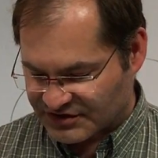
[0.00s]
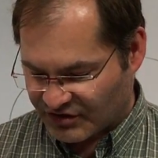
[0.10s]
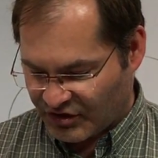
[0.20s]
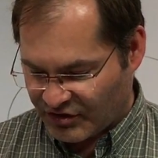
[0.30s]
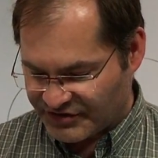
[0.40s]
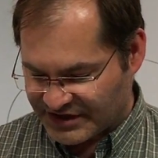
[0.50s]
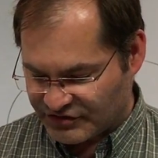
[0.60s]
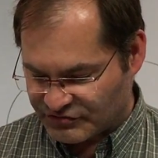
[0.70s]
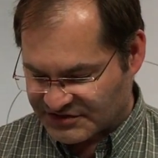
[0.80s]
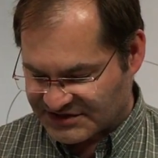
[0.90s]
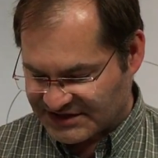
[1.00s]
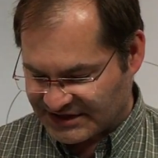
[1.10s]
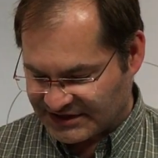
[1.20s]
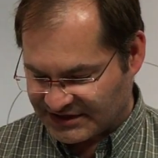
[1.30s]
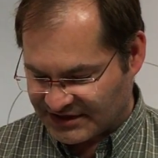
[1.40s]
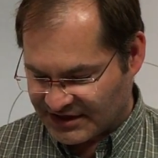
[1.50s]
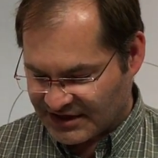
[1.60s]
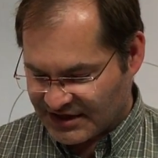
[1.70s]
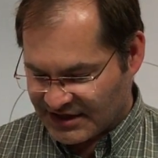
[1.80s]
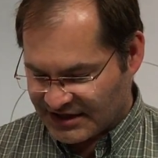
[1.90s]
and all that you see
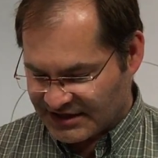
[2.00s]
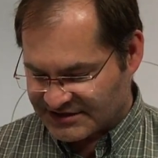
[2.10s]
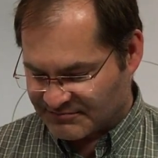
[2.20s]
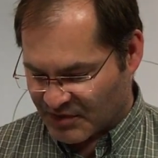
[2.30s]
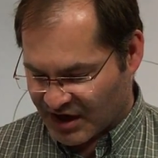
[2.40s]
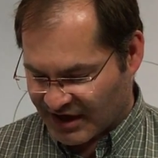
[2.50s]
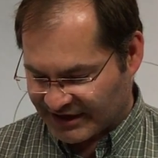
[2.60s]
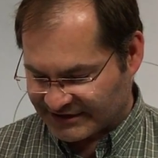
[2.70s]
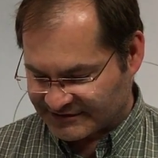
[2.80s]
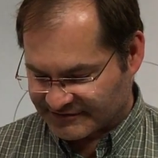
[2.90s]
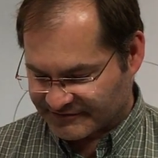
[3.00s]
is mine.